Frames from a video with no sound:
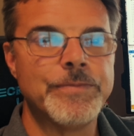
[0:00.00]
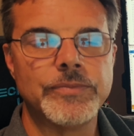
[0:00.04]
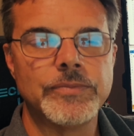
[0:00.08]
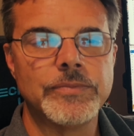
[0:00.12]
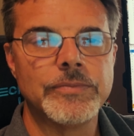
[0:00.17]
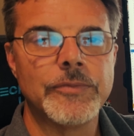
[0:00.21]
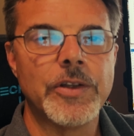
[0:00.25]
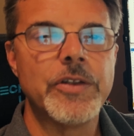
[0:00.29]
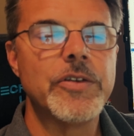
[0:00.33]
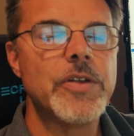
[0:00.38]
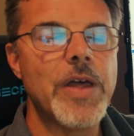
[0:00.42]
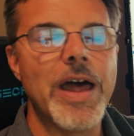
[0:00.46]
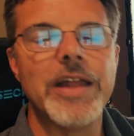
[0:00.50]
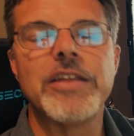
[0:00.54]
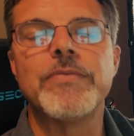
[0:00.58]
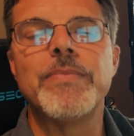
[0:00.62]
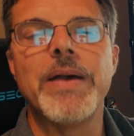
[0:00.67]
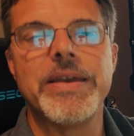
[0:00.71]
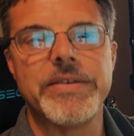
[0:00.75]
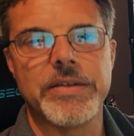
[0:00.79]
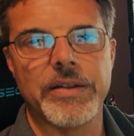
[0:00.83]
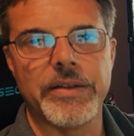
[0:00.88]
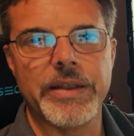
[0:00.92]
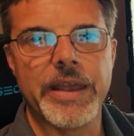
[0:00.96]
So that's
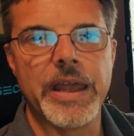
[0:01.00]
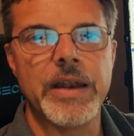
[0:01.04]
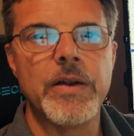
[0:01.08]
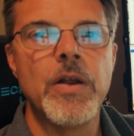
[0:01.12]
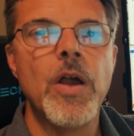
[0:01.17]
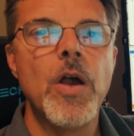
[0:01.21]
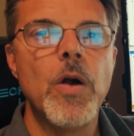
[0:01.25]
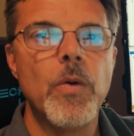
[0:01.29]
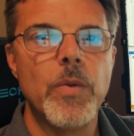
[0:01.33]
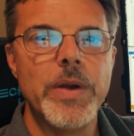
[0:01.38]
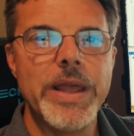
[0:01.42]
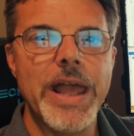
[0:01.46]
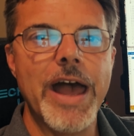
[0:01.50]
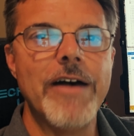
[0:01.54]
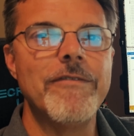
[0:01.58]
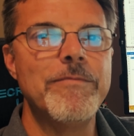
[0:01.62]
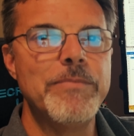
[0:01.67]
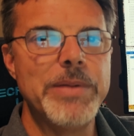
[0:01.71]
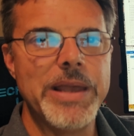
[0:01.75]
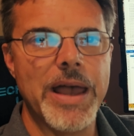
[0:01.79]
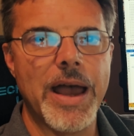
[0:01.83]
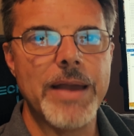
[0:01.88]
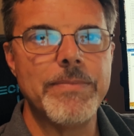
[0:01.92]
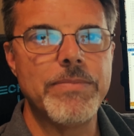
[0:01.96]
basically it. We have
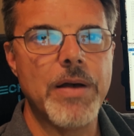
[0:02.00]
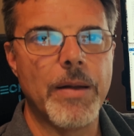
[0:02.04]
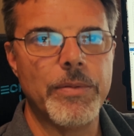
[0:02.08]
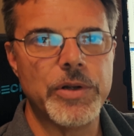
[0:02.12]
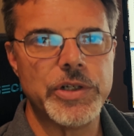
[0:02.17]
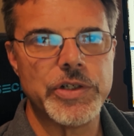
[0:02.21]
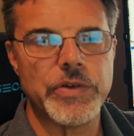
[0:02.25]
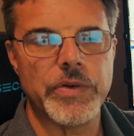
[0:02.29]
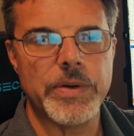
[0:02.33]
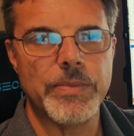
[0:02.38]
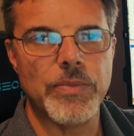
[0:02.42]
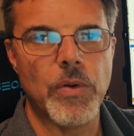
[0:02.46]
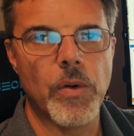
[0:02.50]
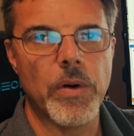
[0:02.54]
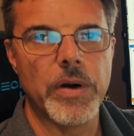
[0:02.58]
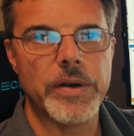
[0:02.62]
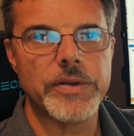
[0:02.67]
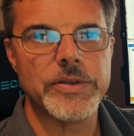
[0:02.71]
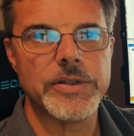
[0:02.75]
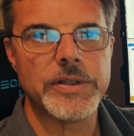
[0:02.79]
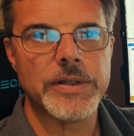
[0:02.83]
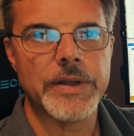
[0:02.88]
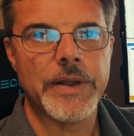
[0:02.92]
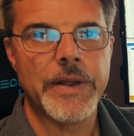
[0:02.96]
BI Publisher
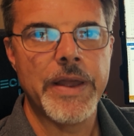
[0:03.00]
reports.